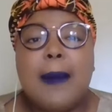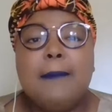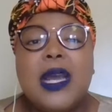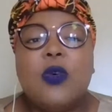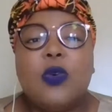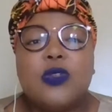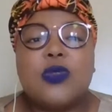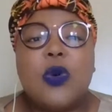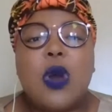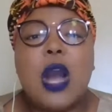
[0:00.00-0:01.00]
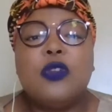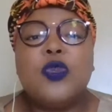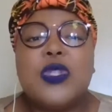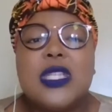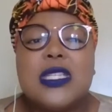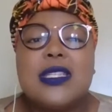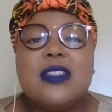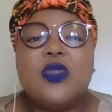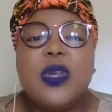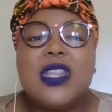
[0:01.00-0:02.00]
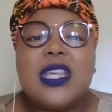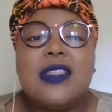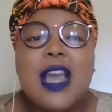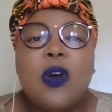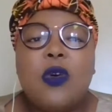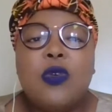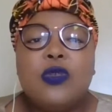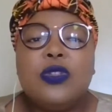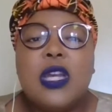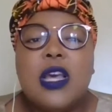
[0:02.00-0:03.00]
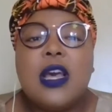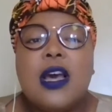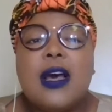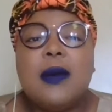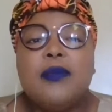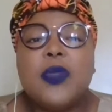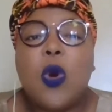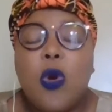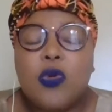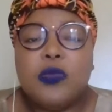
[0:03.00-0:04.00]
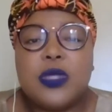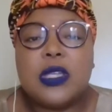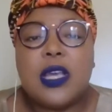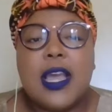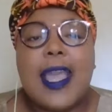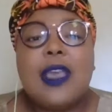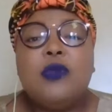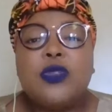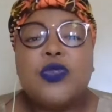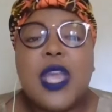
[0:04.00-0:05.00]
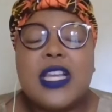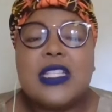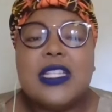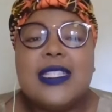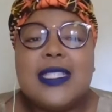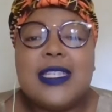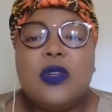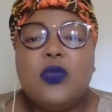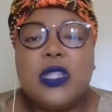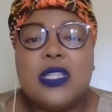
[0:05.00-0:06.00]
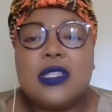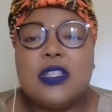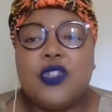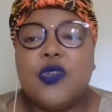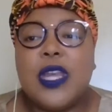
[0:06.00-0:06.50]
but also how do citizens within their own homes able to actually deal with this issue?